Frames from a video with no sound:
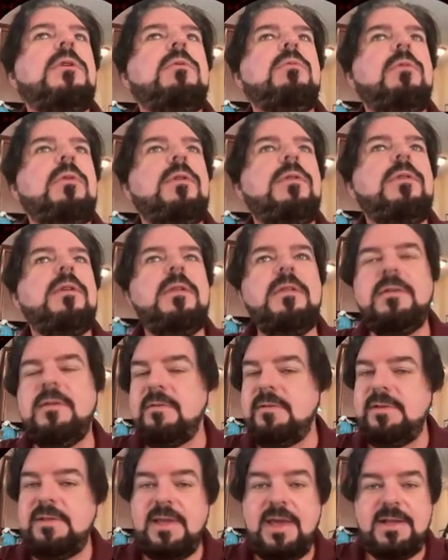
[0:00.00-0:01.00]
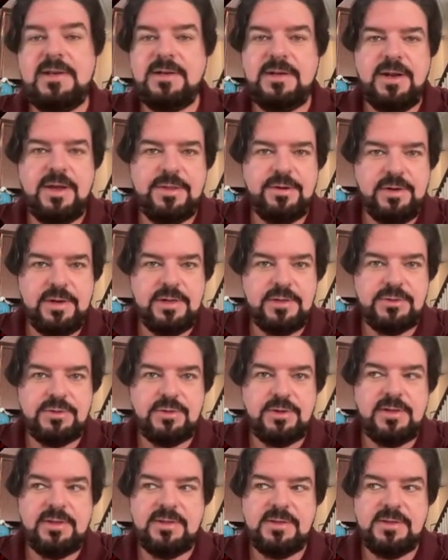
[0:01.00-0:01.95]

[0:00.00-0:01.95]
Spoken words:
with yet another injury.